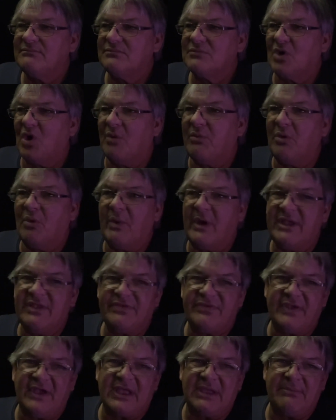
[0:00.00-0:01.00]
Overweight
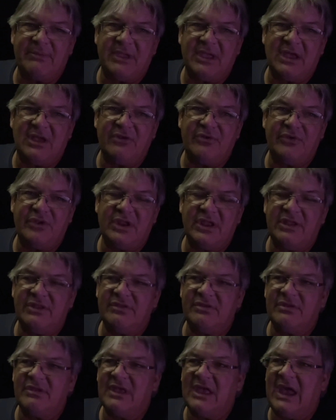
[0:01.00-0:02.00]
ticket because you
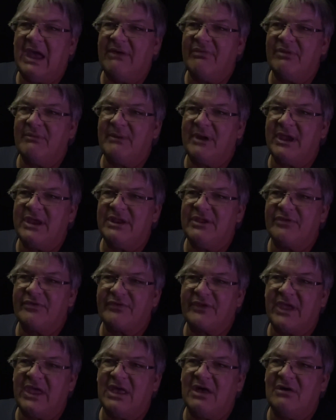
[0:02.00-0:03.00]
didn't have the money to
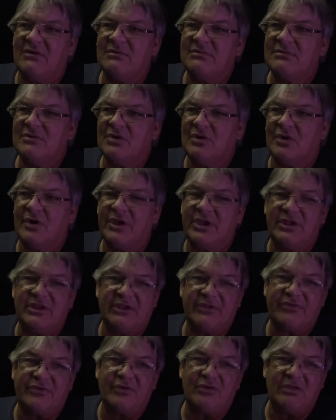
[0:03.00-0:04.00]
scale. Or you're
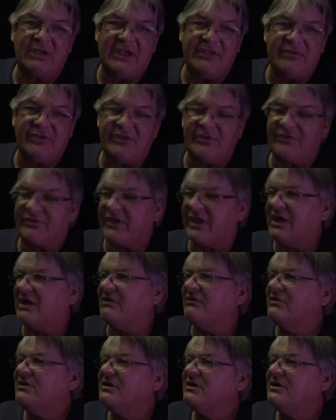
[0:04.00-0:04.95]
just too lazy to scale.